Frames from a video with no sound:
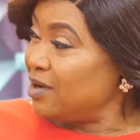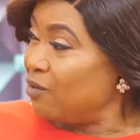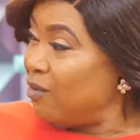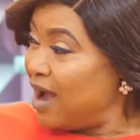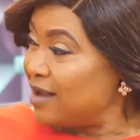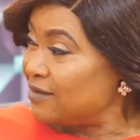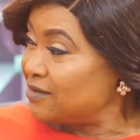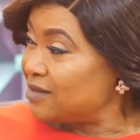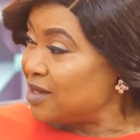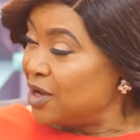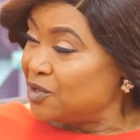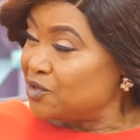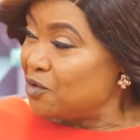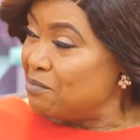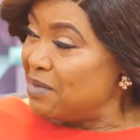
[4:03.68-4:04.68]
the wives
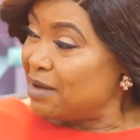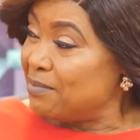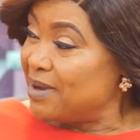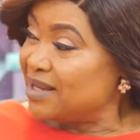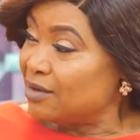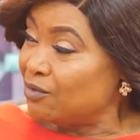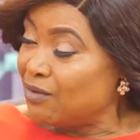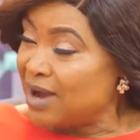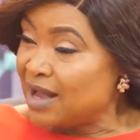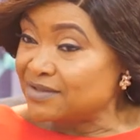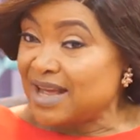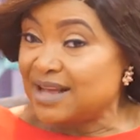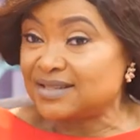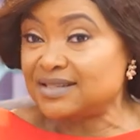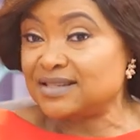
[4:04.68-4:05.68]
to make better wives
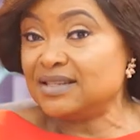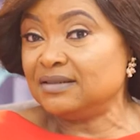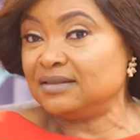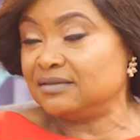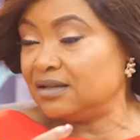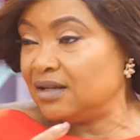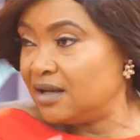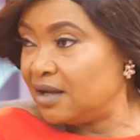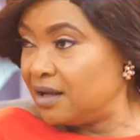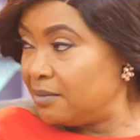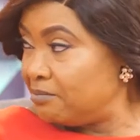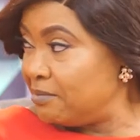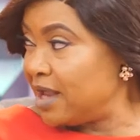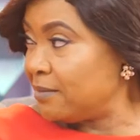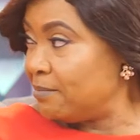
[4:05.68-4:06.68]
and still
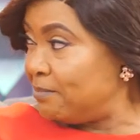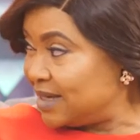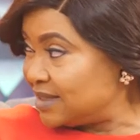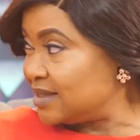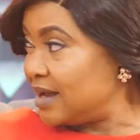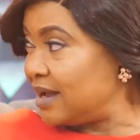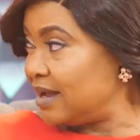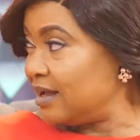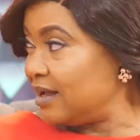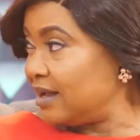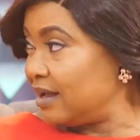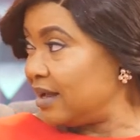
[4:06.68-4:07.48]
make better,